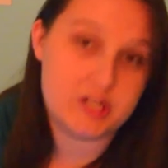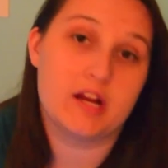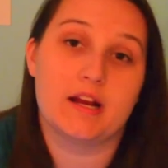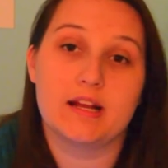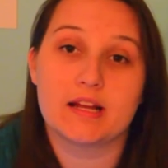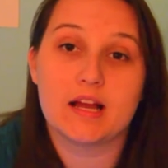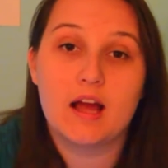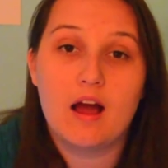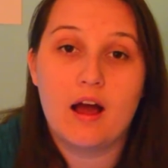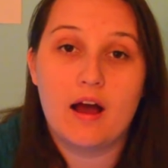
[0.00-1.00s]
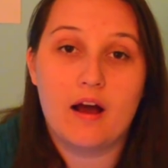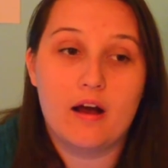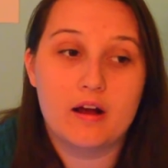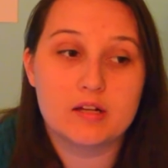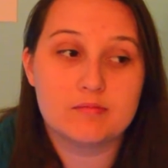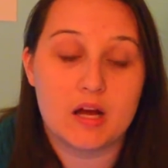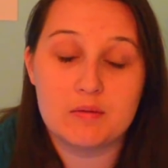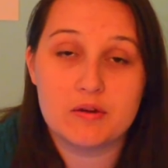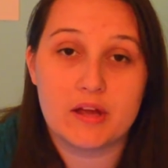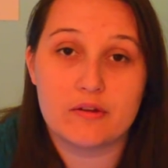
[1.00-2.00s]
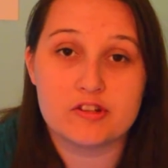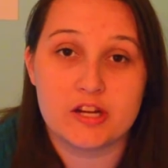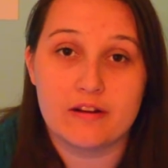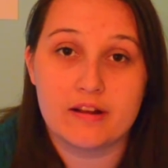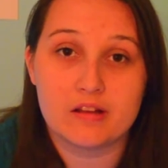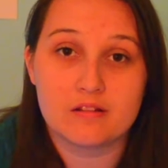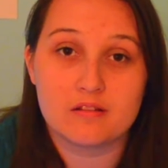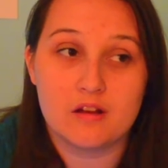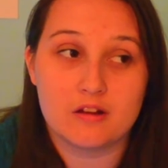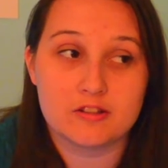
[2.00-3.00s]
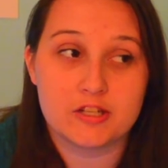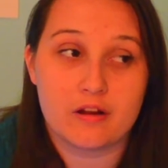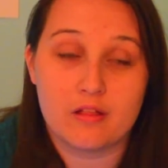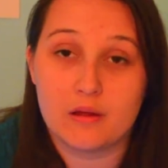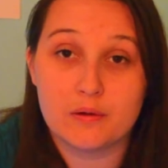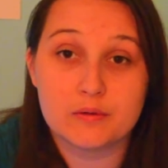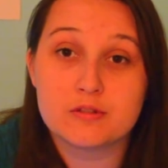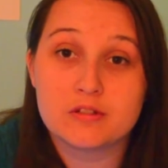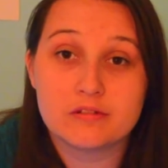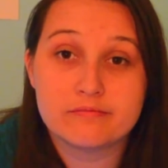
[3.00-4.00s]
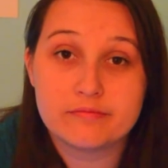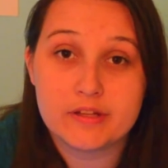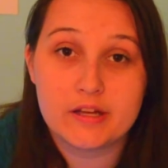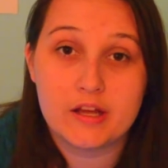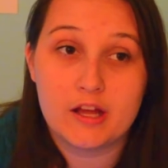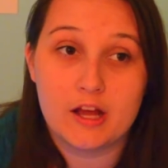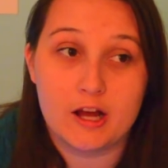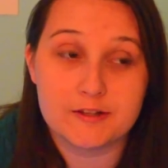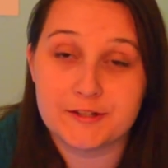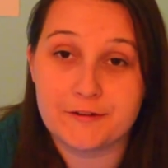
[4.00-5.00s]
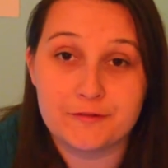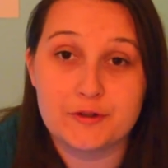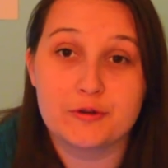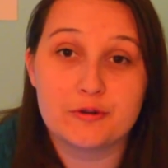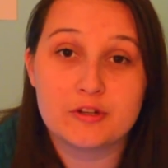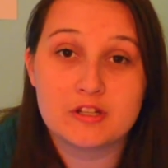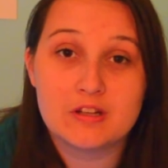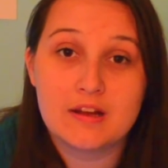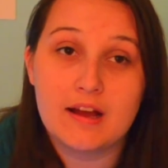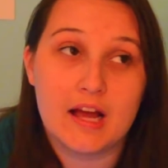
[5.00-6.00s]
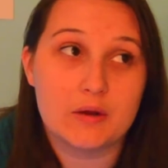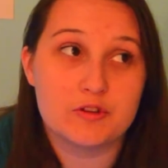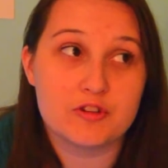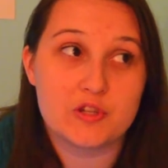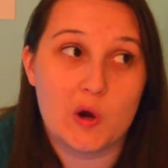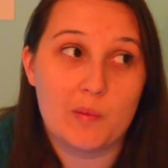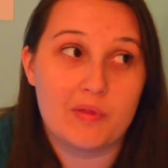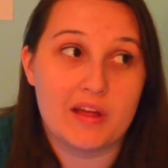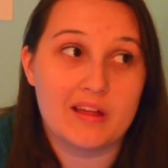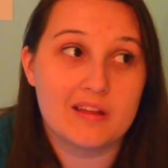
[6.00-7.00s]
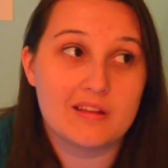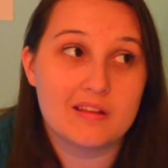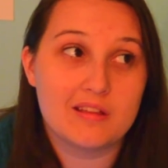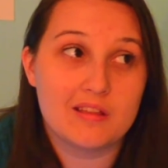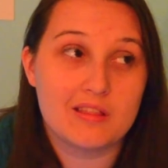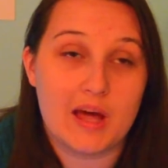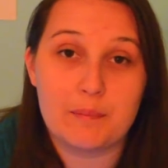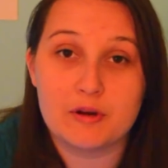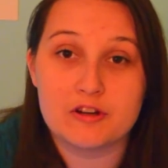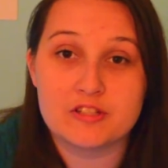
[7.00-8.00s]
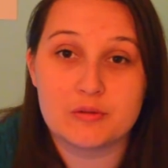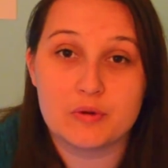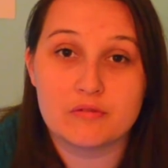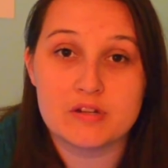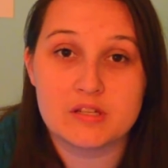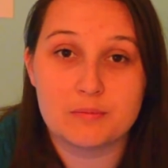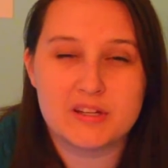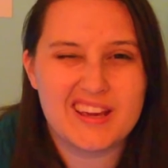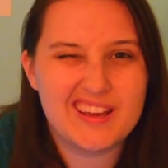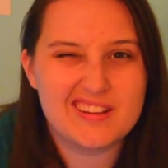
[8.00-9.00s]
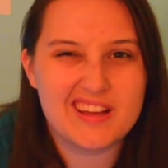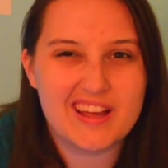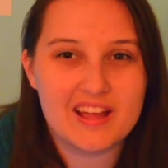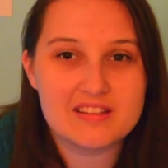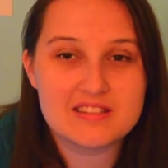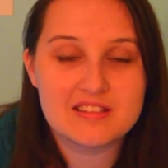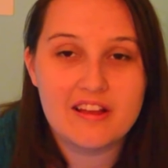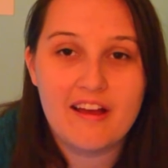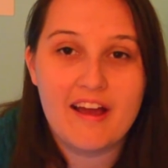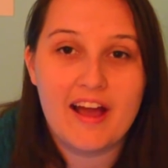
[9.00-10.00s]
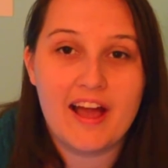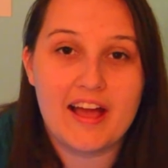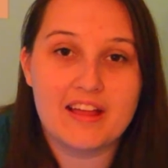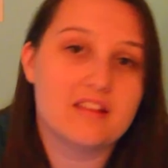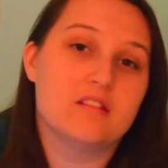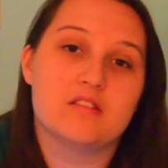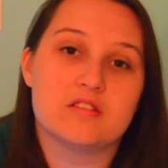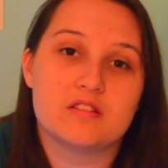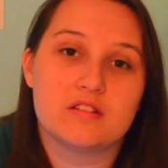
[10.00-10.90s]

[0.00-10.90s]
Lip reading: sharing? I'm okay with sharing. I'll share clothes. I'll share food. I would just hope that that person would reciprocate, I guess, and